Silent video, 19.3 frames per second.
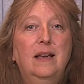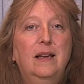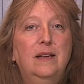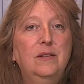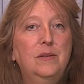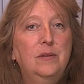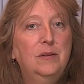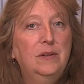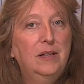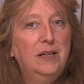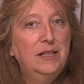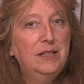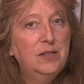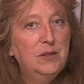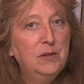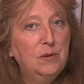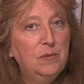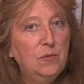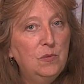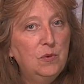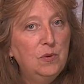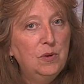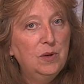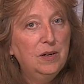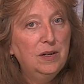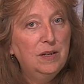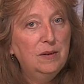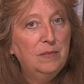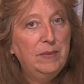and you'd like to know
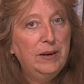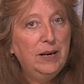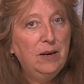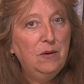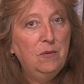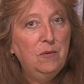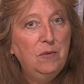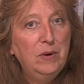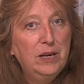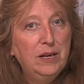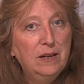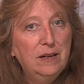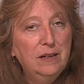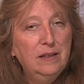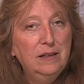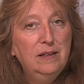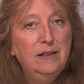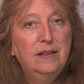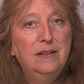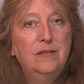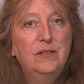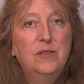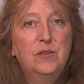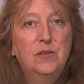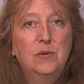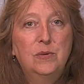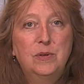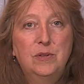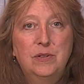more about Wicca and the
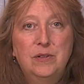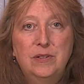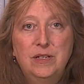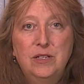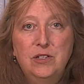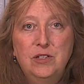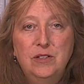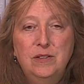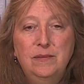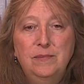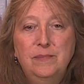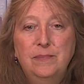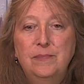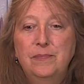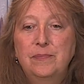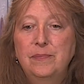Stewart tradition,